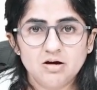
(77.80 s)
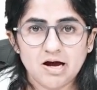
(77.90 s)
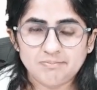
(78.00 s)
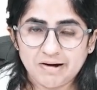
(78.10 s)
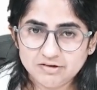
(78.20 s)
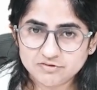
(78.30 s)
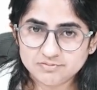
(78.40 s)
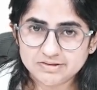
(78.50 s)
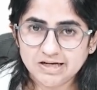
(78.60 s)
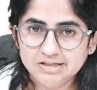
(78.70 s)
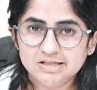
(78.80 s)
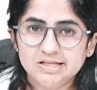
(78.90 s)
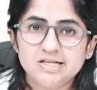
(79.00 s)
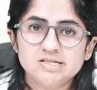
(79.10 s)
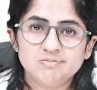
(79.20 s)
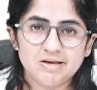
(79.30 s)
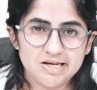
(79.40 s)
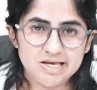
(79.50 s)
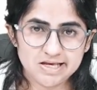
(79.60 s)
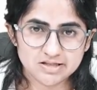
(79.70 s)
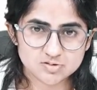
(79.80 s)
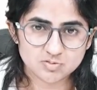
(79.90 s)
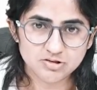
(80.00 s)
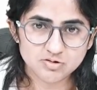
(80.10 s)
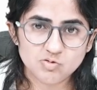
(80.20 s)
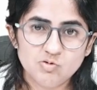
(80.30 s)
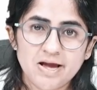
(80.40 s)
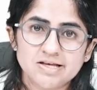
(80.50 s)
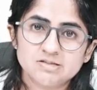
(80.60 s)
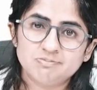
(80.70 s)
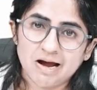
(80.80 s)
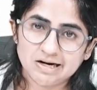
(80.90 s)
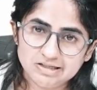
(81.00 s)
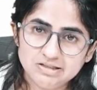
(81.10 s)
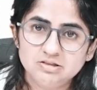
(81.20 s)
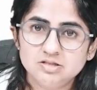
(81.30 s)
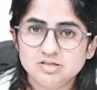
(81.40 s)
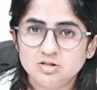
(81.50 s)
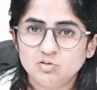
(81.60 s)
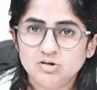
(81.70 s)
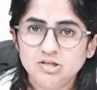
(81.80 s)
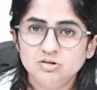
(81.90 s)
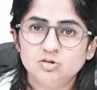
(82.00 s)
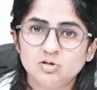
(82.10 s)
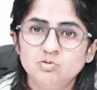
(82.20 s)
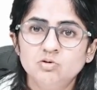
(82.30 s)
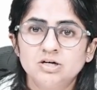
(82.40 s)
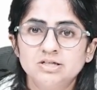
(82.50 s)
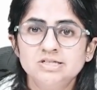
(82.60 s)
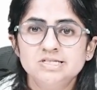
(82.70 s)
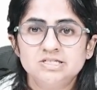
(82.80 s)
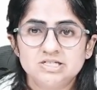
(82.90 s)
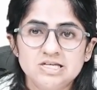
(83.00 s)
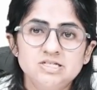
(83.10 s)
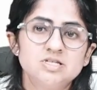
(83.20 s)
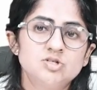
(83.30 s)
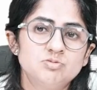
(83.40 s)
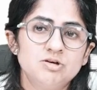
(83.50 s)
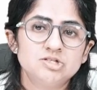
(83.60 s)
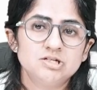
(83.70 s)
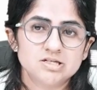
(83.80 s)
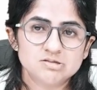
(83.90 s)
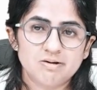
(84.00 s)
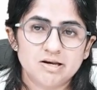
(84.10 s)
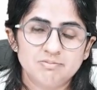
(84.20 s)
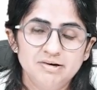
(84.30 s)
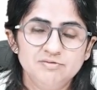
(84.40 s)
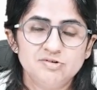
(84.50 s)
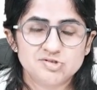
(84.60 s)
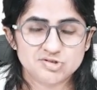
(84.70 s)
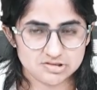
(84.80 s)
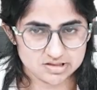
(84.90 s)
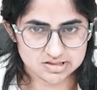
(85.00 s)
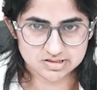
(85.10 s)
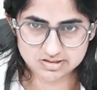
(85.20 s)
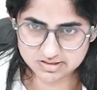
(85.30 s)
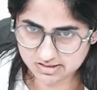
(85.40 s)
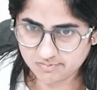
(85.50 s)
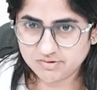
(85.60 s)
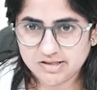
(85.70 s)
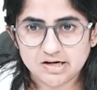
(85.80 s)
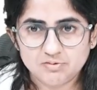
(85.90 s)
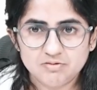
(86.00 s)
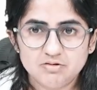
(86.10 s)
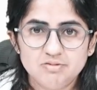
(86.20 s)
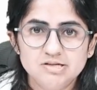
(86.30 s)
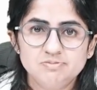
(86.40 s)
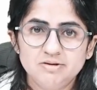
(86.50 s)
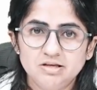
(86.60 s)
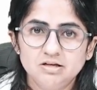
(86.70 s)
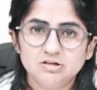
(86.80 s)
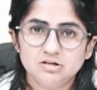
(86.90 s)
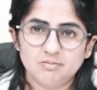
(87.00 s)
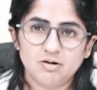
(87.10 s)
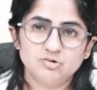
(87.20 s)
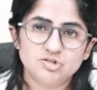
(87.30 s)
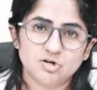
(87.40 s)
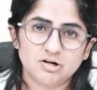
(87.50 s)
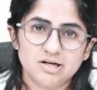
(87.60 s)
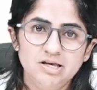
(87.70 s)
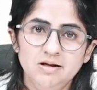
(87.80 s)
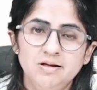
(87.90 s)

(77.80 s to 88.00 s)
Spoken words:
Apart from that, there's Mary Ainsworth, who expanded this theory through her strange situation experiment, which is something that we will be speaking about shortly,